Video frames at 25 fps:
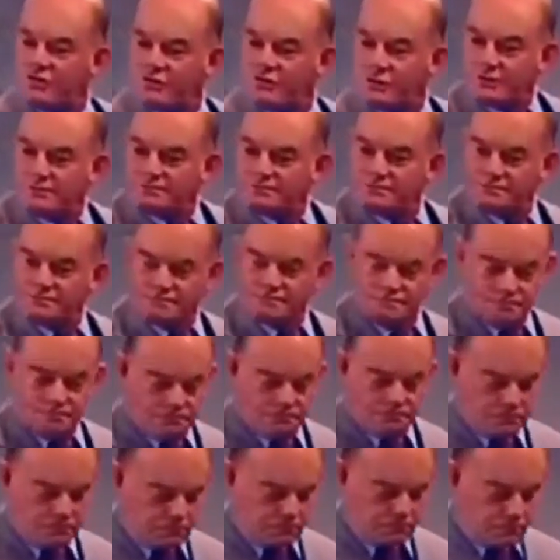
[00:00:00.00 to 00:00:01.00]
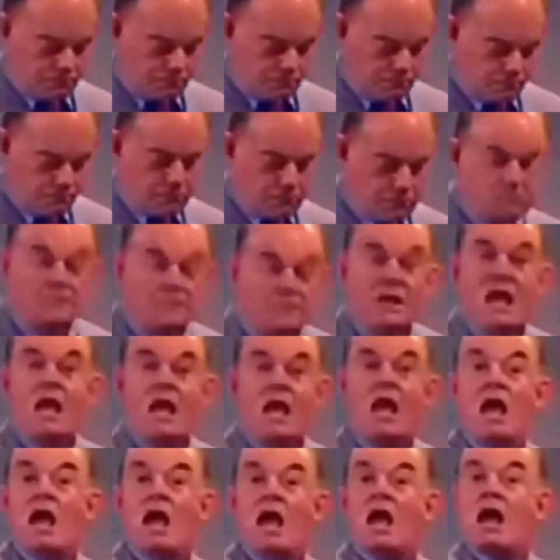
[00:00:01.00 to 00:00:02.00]
Okay, so you got anything else to say to that
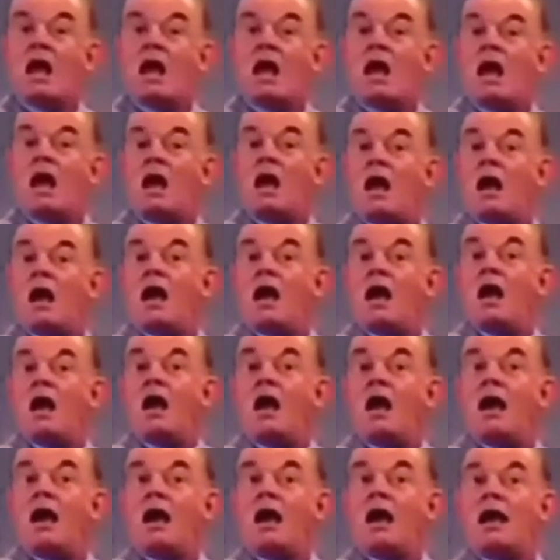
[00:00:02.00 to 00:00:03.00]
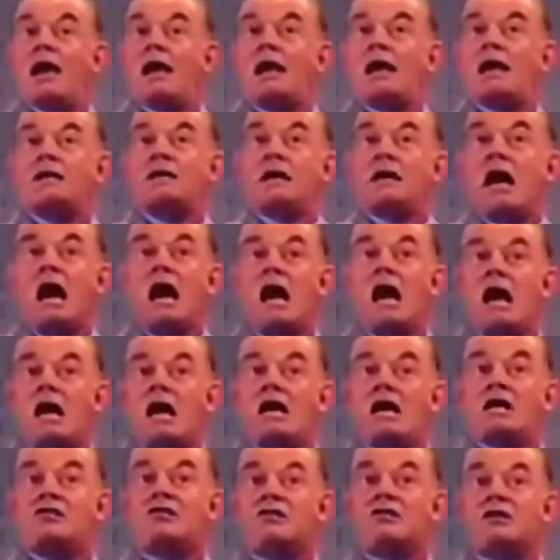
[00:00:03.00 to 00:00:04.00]
Carly fans of the world? And
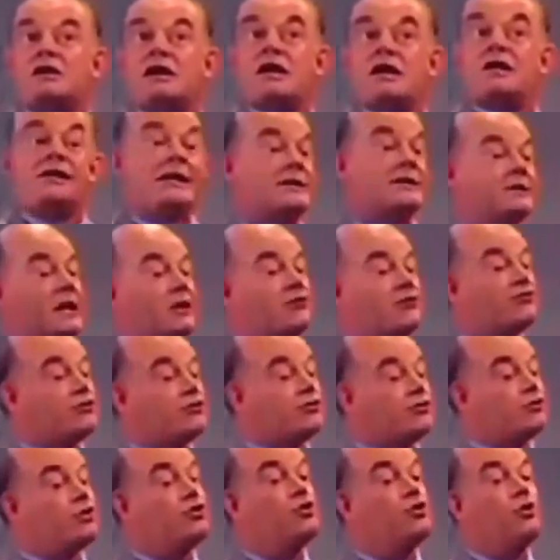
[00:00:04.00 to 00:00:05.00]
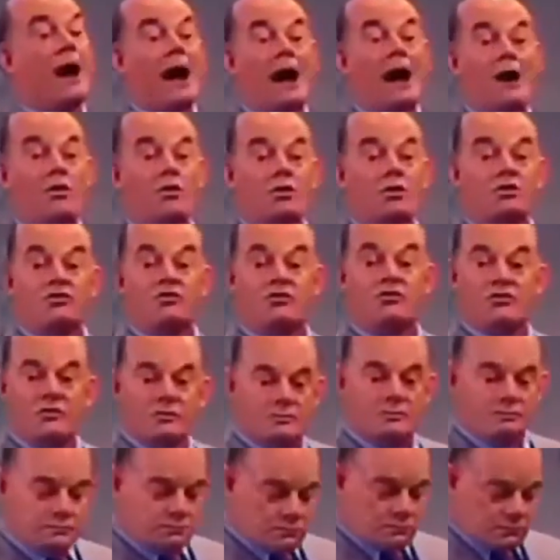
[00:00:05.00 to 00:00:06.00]
I think I'll add an extra two
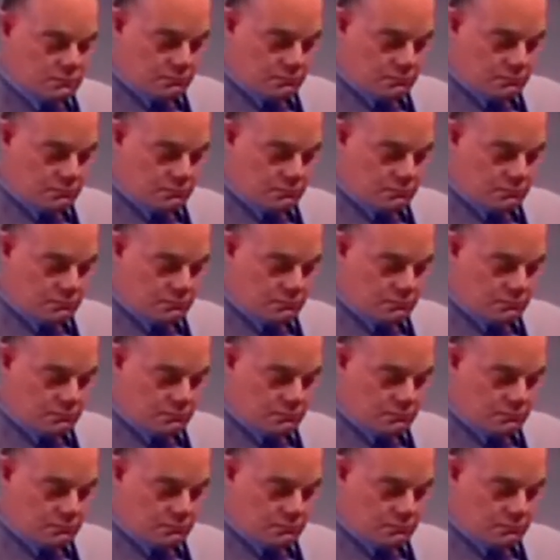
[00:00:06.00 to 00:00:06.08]
hours.